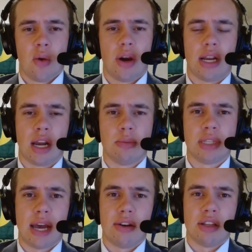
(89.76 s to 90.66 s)
where he
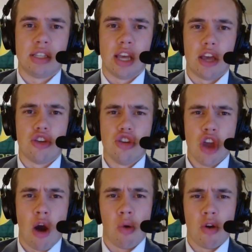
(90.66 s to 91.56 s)
comes out and says,
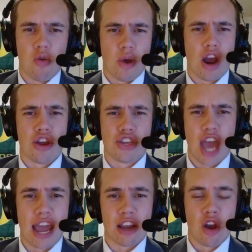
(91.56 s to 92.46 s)
"No, we are
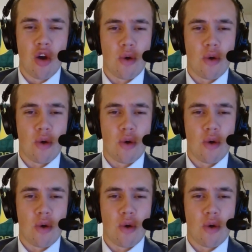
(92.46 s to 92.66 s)
staying.